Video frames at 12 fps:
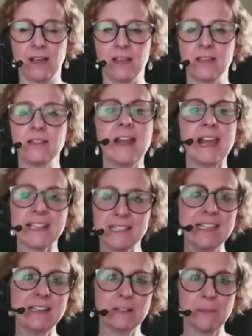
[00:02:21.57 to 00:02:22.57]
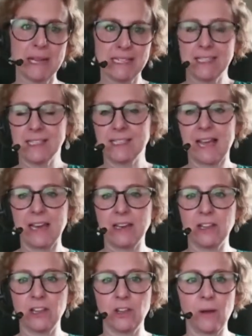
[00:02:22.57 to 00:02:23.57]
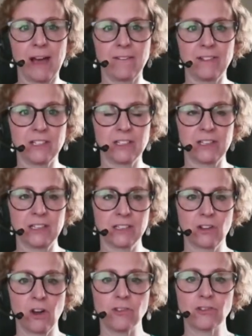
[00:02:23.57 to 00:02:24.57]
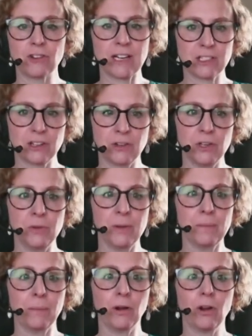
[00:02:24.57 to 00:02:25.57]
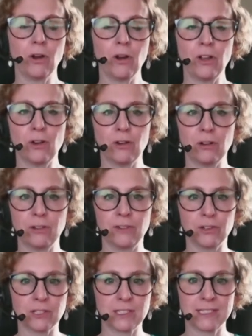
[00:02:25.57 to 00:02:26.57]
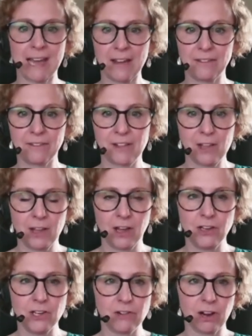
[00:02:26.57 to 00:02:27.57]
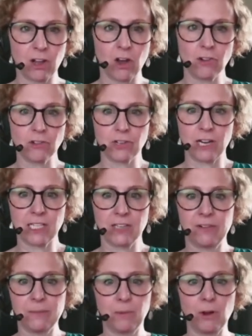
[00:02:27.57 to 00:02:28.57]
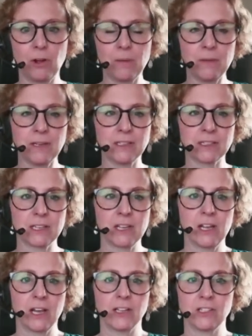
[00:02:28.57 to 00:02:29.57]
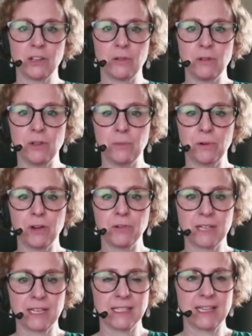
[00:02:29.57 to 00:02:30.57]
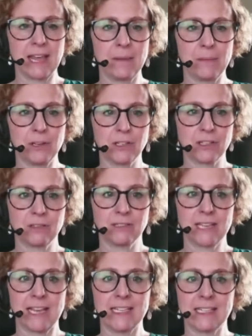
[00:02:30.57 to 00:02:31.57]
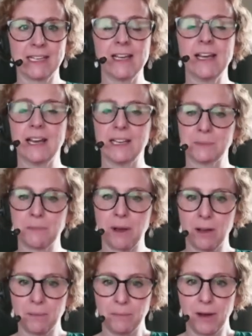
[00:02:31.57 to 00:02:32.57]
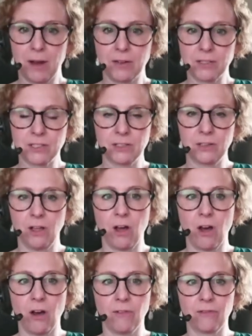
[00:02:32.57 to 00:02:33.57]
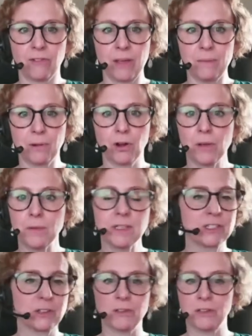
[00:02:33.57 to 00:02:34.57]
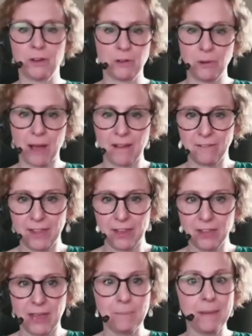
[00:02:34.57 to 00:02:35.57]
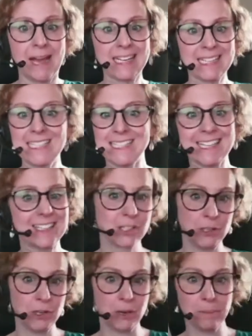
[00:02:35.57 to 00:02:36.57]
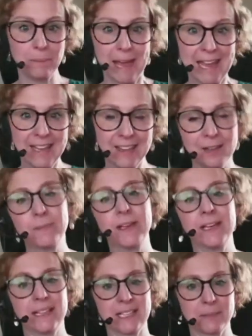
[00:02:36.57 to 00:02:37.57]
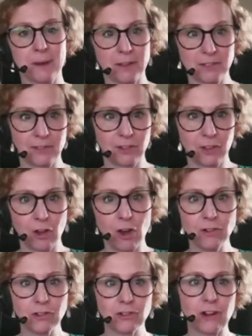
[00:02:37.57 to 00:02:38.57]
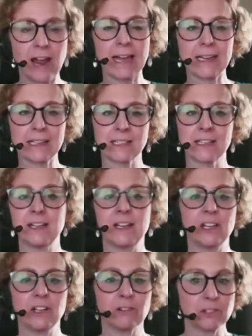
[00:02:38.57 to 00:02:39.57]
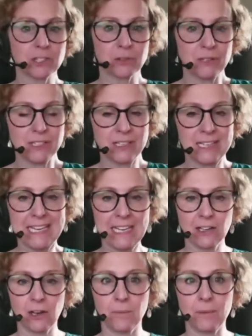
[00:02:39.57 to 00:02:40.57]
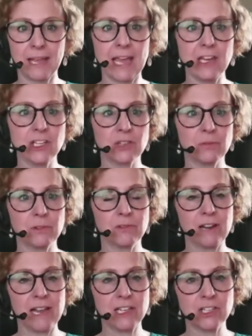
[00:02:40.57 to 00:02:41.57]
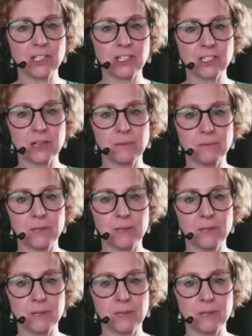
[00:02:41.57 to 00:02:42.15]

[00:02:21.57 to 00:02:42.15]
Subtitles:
Your next legal basis then that you have is contract. So you employ all of your staff under a contract of employment. And so you process their personal data as part and parcel of employment. So, you have their bank details so you can pay them. That's part of the contract. You're also under legal obligation with relation to some